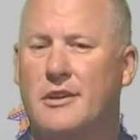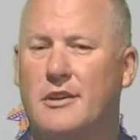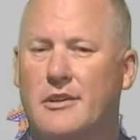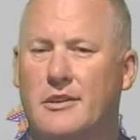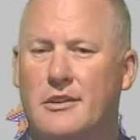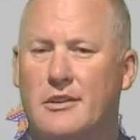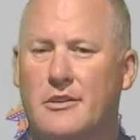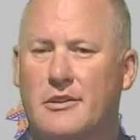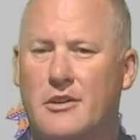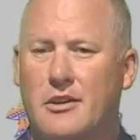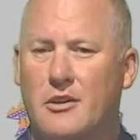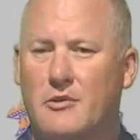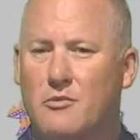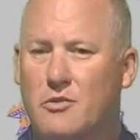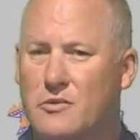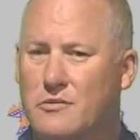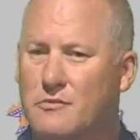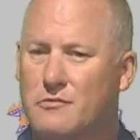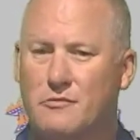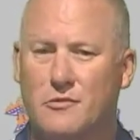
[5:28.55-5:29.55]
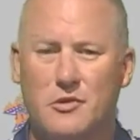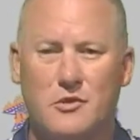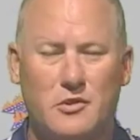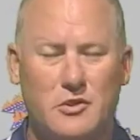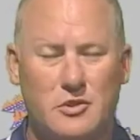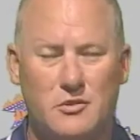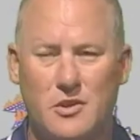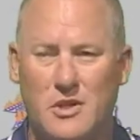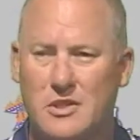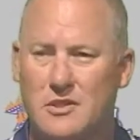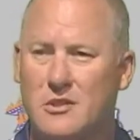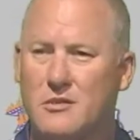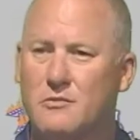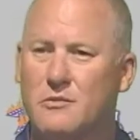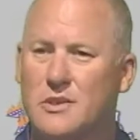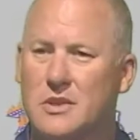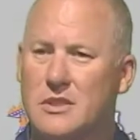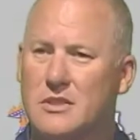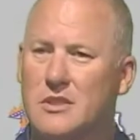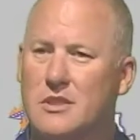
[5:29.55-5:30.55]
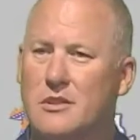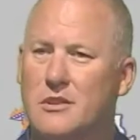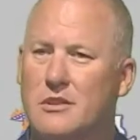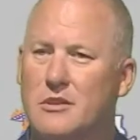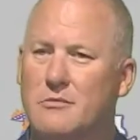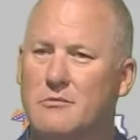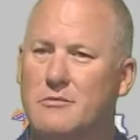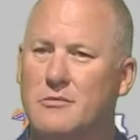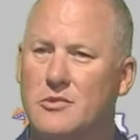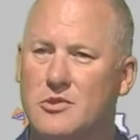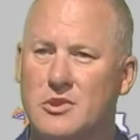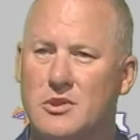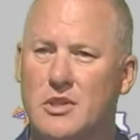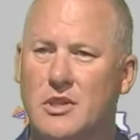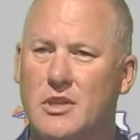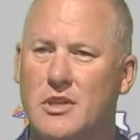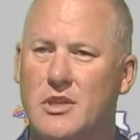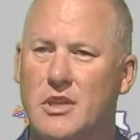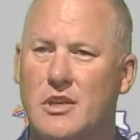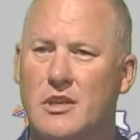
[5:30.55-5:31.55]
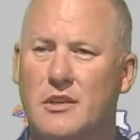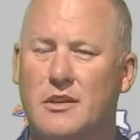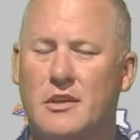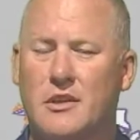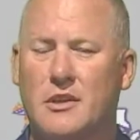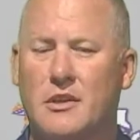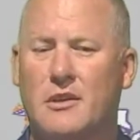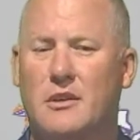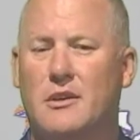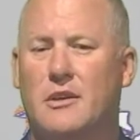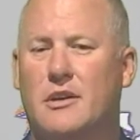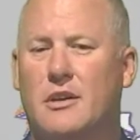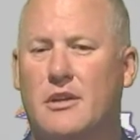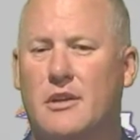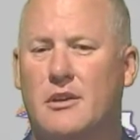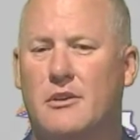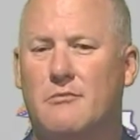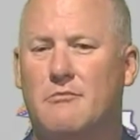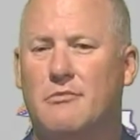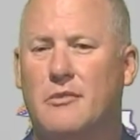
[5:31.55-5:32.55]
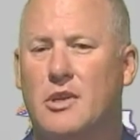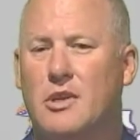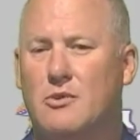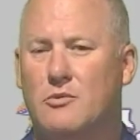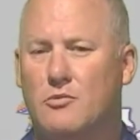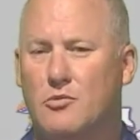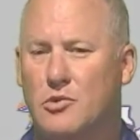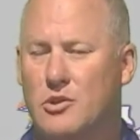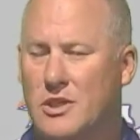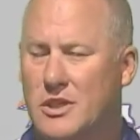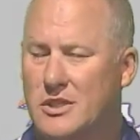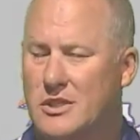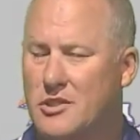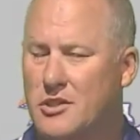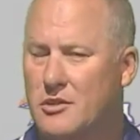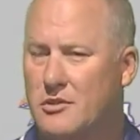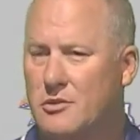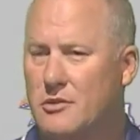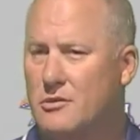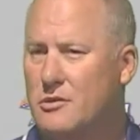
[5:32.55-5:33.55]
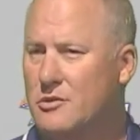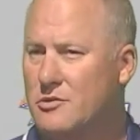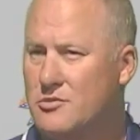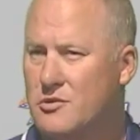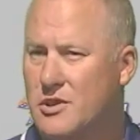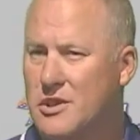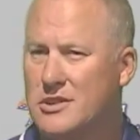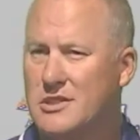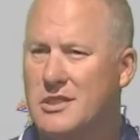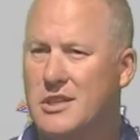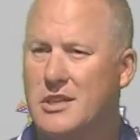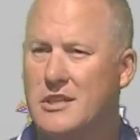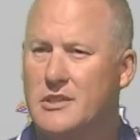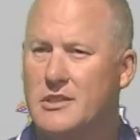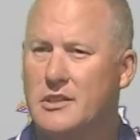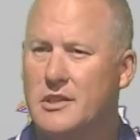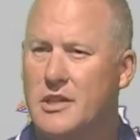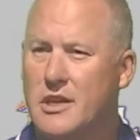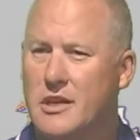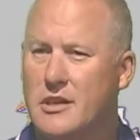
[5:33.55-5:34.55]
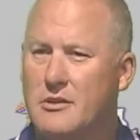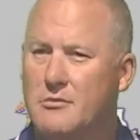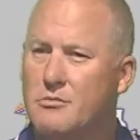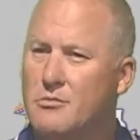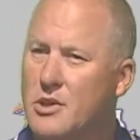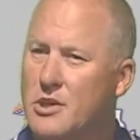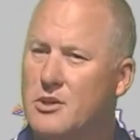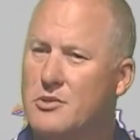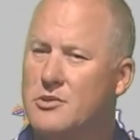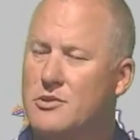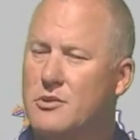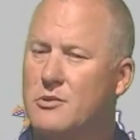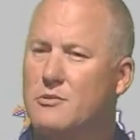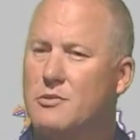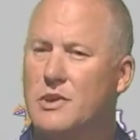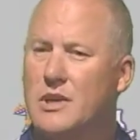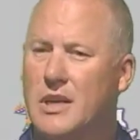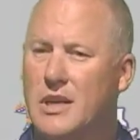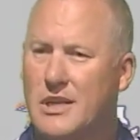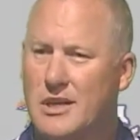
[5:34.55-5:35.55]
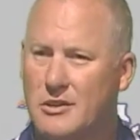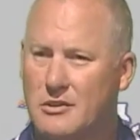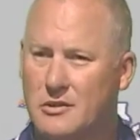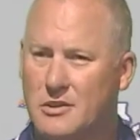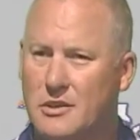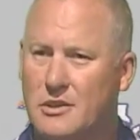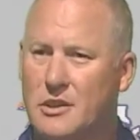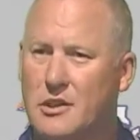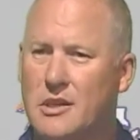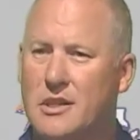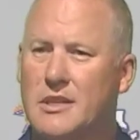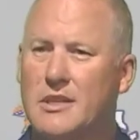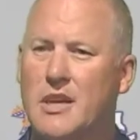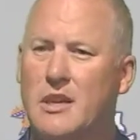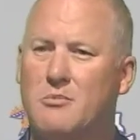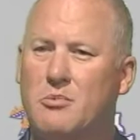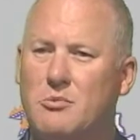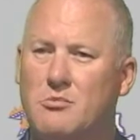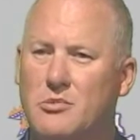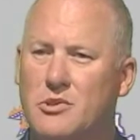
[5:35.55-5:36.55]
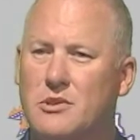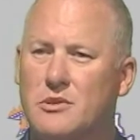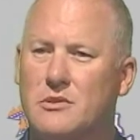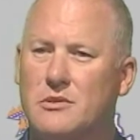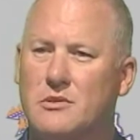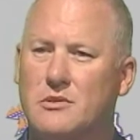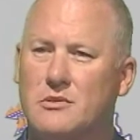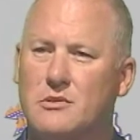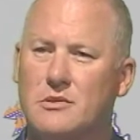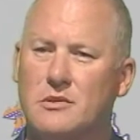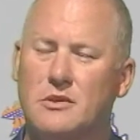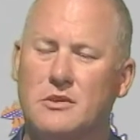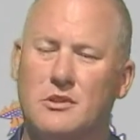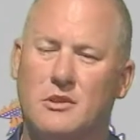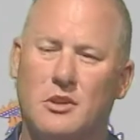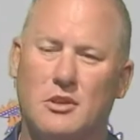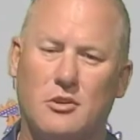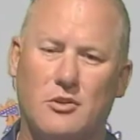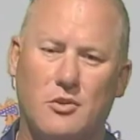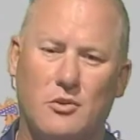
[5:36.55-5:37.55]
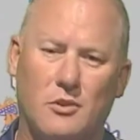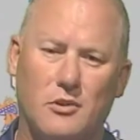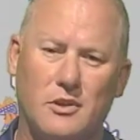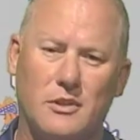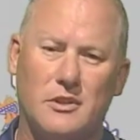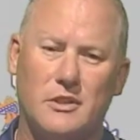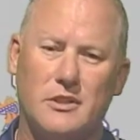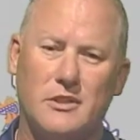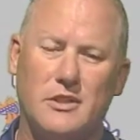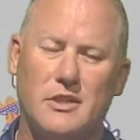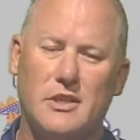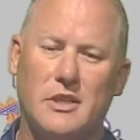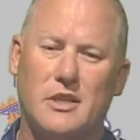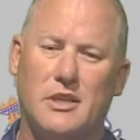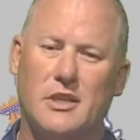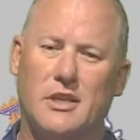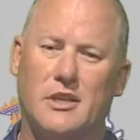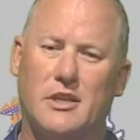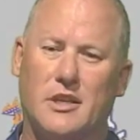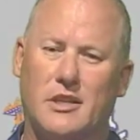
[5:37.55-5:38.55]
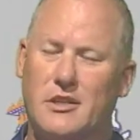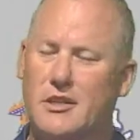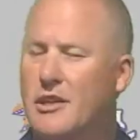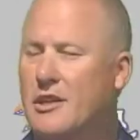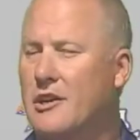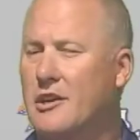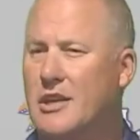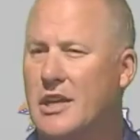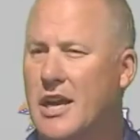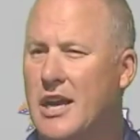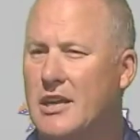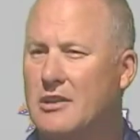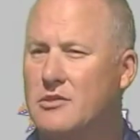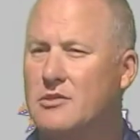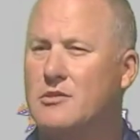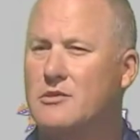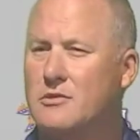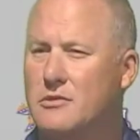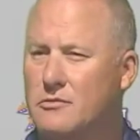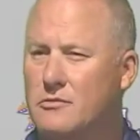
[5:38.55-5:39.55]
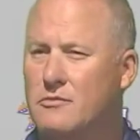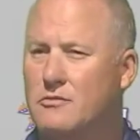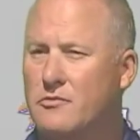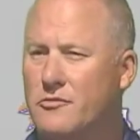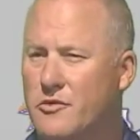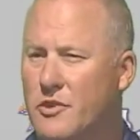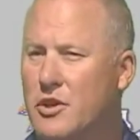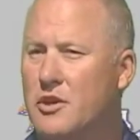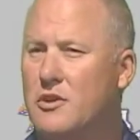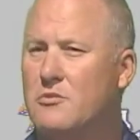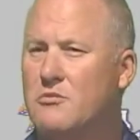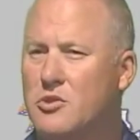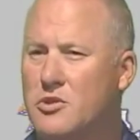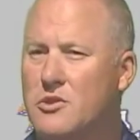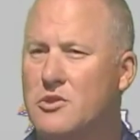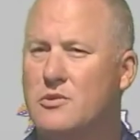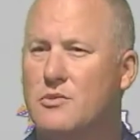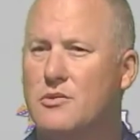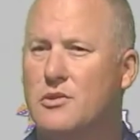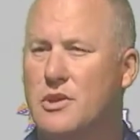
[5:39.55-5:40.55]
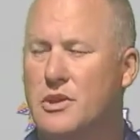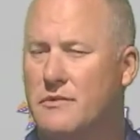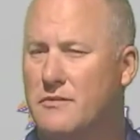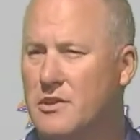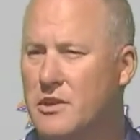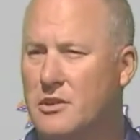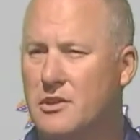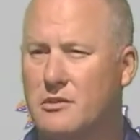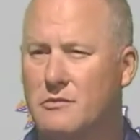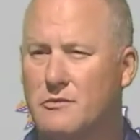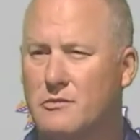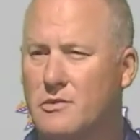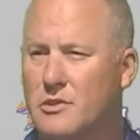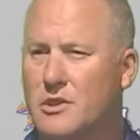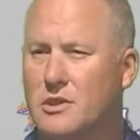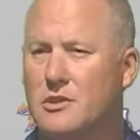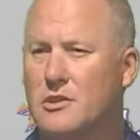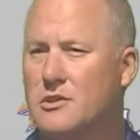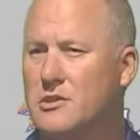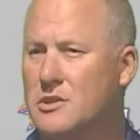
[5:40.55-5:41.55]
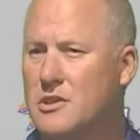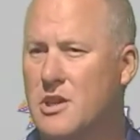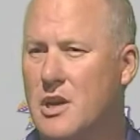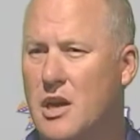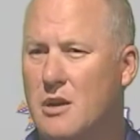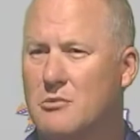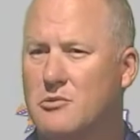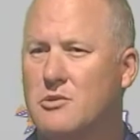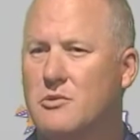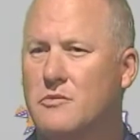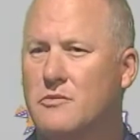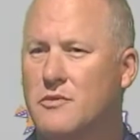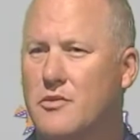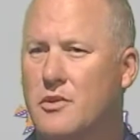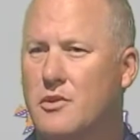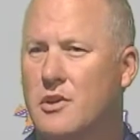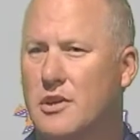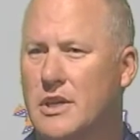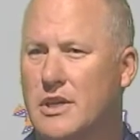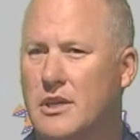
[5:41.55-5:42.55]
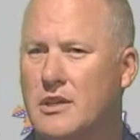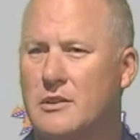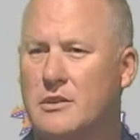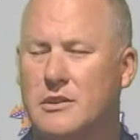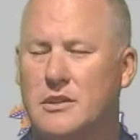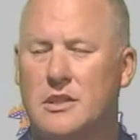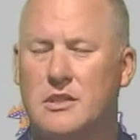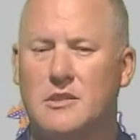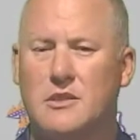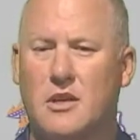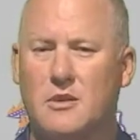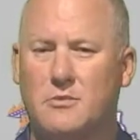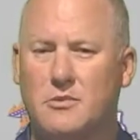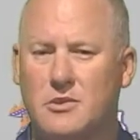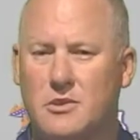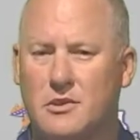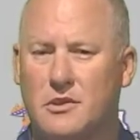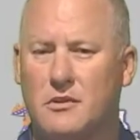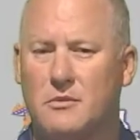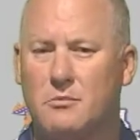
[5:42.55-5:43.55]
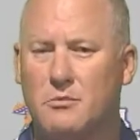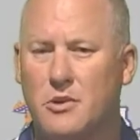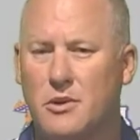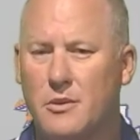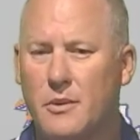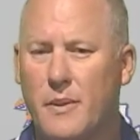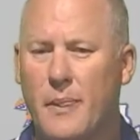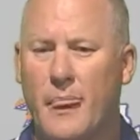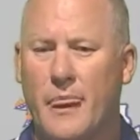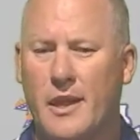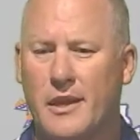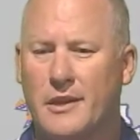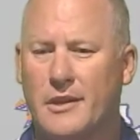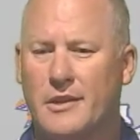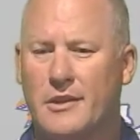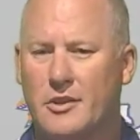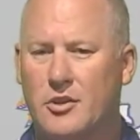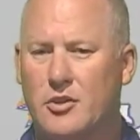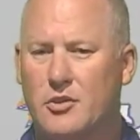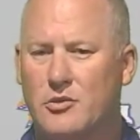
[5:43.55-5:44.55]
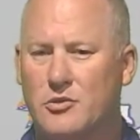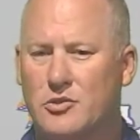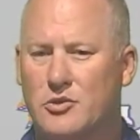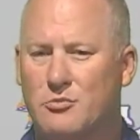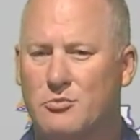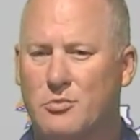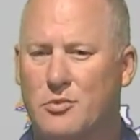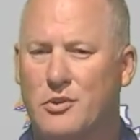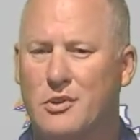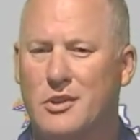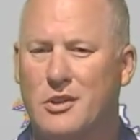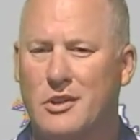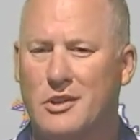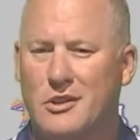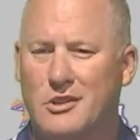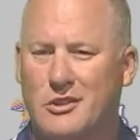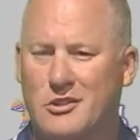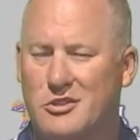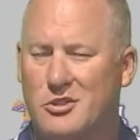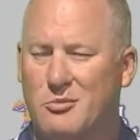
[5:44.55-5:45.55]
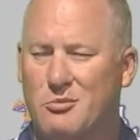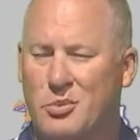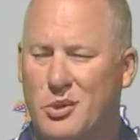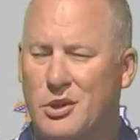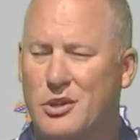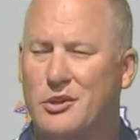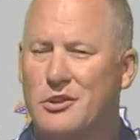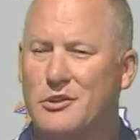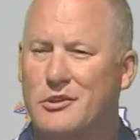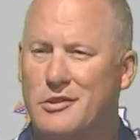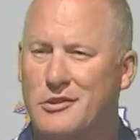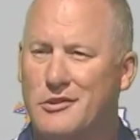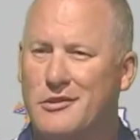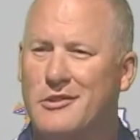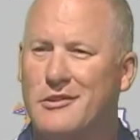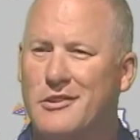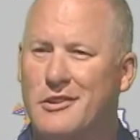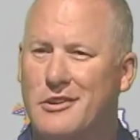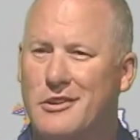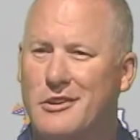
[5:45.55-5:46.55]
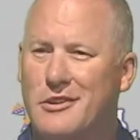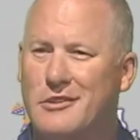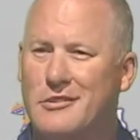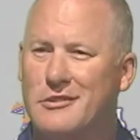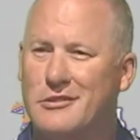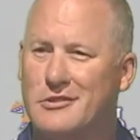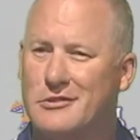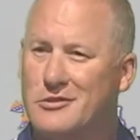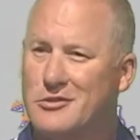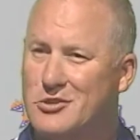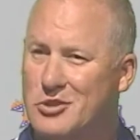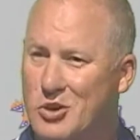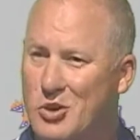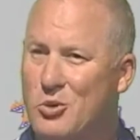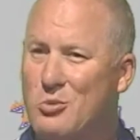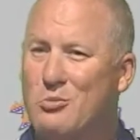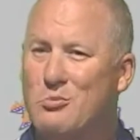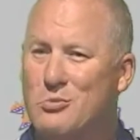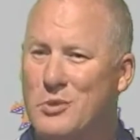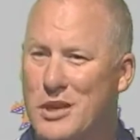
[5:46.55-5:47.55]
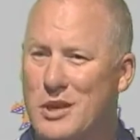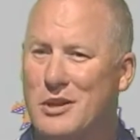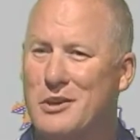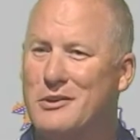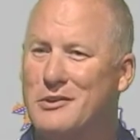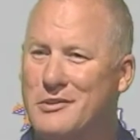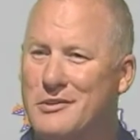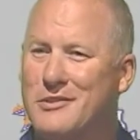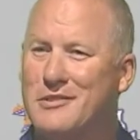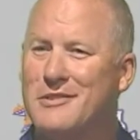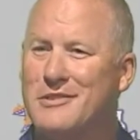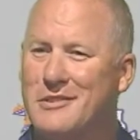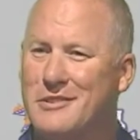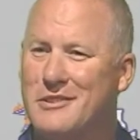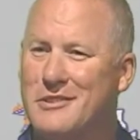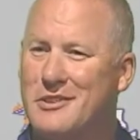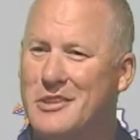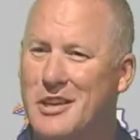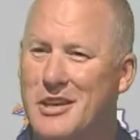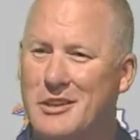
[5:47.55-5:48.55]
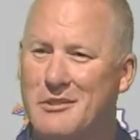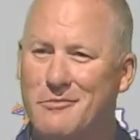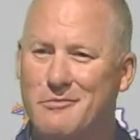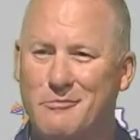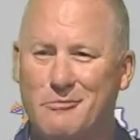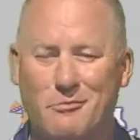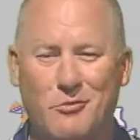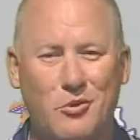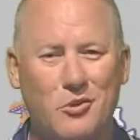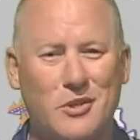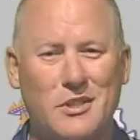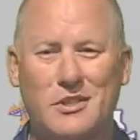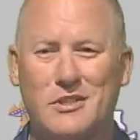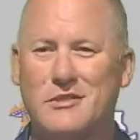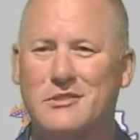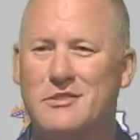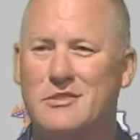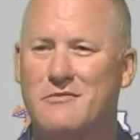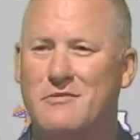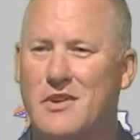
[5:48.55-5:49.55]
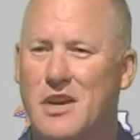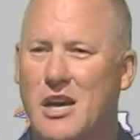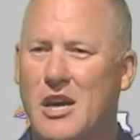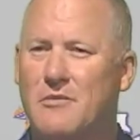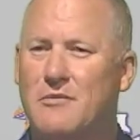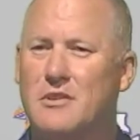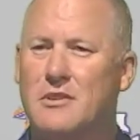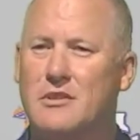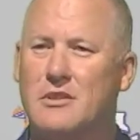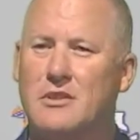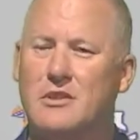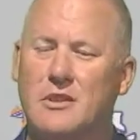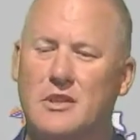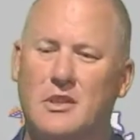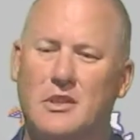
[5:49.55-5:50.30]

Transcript: And we addressed it with the team Sunday. We'll continue to address that today, making sure we're handling that type of business accordingly. And I think our guys are very mature and they've done a really good job so far handling that type of stuff. But, you know, it's a bigger scope now, and you got more things involved in it.